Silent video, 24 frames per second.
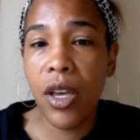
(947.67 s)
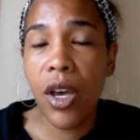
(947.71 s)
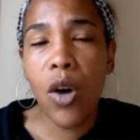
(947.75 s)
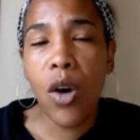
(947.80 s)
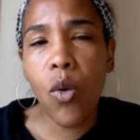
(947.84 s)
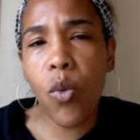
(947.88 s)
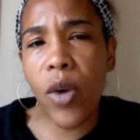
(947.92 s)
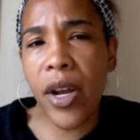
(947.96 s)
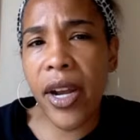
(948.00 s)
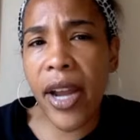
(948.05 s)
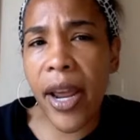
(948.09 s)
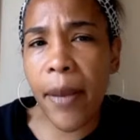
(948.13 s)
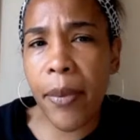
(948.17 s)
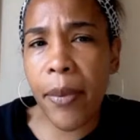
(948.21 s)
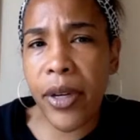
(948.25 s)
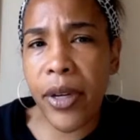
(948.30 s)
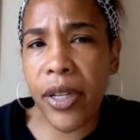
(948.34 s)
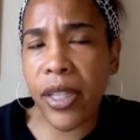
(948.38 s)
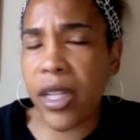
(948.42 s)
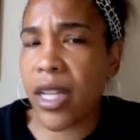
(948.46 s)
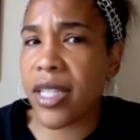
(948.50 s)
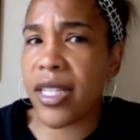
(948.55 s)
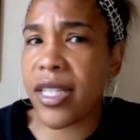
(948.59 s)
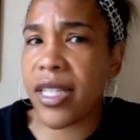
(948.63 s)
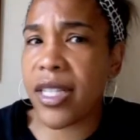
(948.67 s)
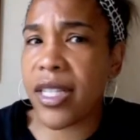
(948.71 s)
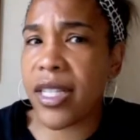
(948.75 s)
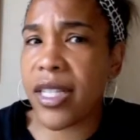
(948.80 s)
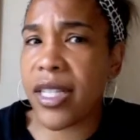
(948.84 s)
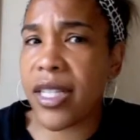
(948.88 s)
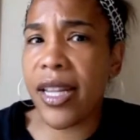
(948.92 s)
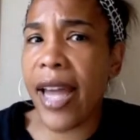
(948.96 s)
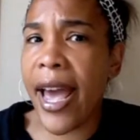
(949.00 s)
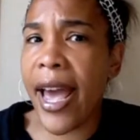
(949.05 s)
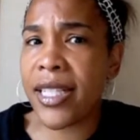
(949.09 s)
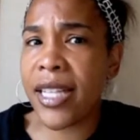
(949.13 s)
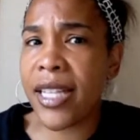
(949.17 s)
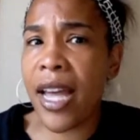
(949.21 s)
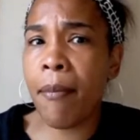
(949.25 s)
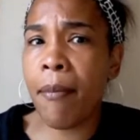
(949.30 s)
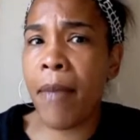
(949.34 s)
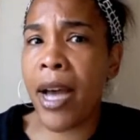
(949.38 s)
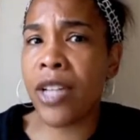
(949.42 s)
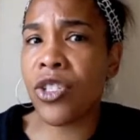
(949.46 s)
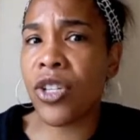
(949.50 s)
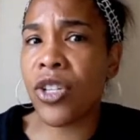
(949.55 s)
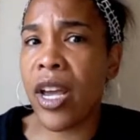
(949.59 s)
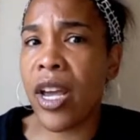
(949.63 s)
What neighborhood? Because last time
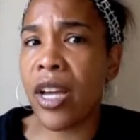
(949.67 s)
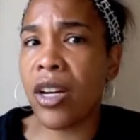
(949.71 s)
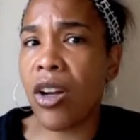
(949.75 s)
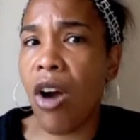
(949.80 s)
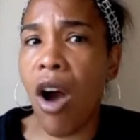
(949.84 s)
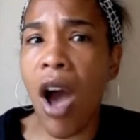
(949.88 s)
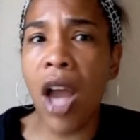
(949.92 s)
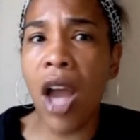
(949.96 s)
I checked,